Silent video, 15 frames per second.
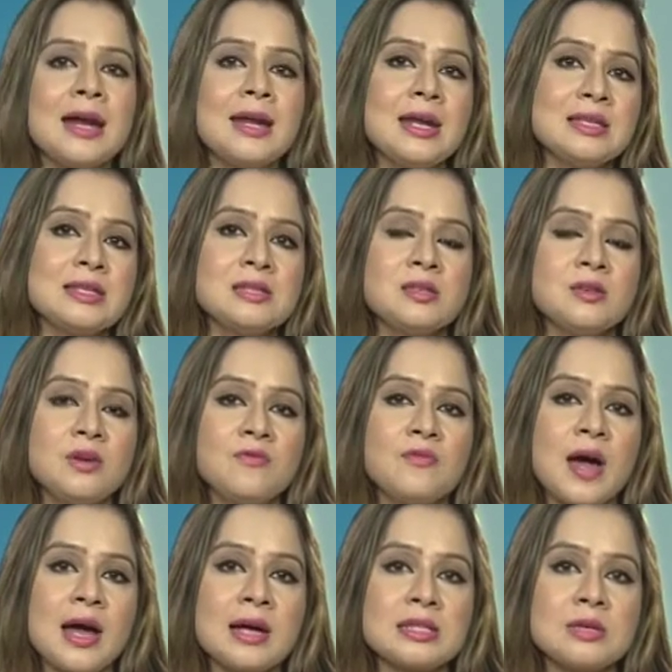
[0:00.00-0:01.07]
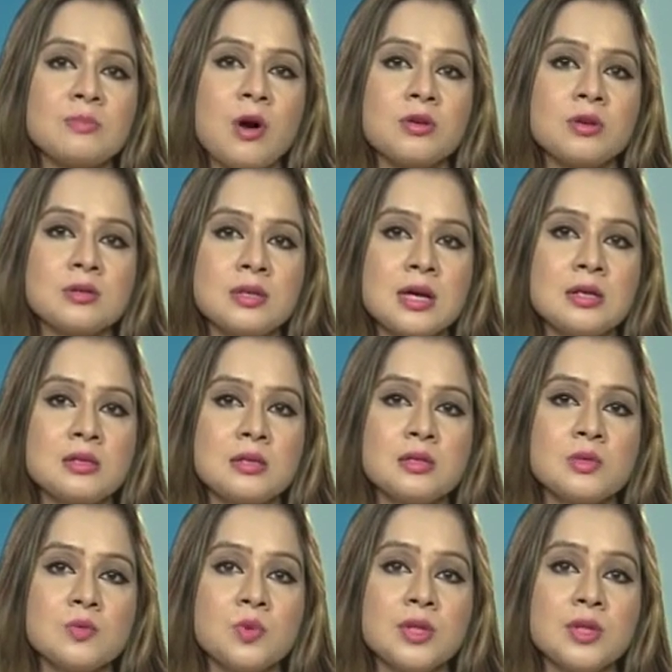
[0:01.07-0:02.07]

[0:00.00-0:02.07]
and necessary facts about a sentence